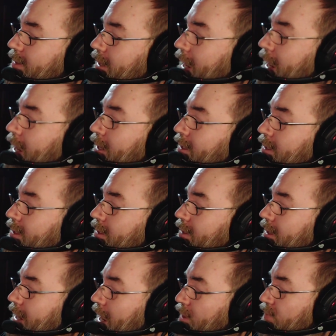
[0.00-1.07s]
And
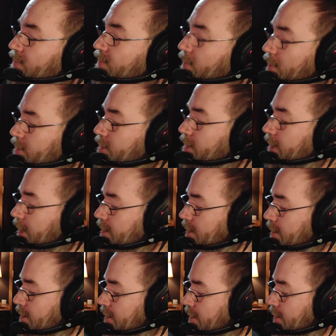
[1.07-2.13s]
how fortunate
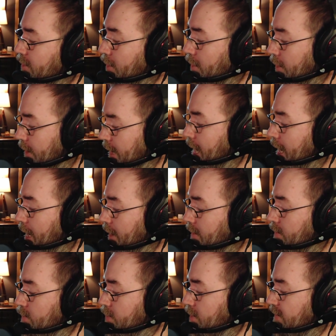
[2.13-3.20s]
you're not,
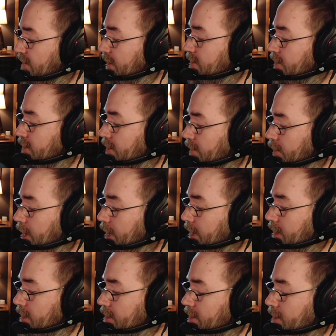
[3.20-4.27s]
Professor
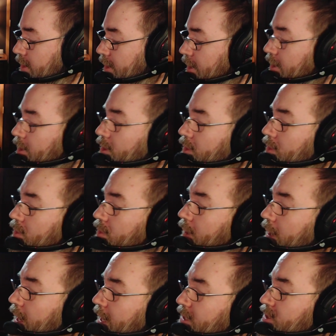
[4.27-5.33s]
DeBreeze, who
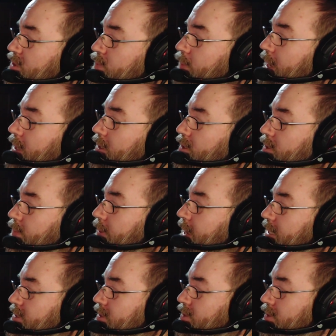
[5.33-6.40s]
has spent the
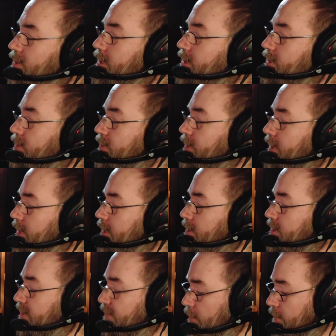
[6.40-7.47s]
past 32
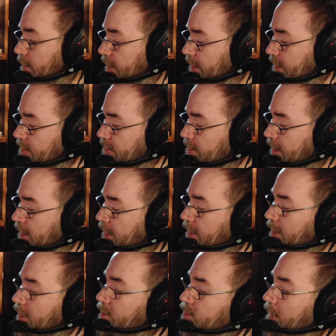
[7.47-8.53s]
years, if you please,
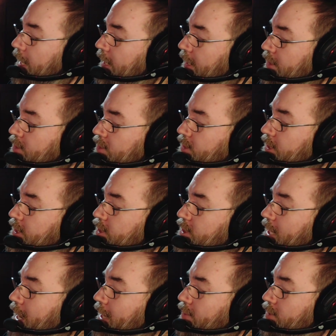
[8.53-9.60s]
trying to teach
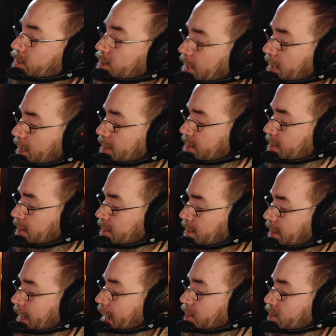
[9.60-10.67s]
Irish ducks
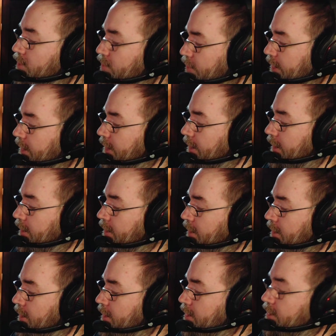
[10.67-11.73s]
how to read
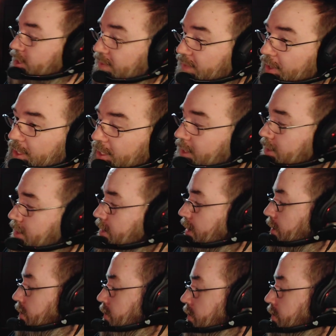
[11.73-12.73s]
Javanese.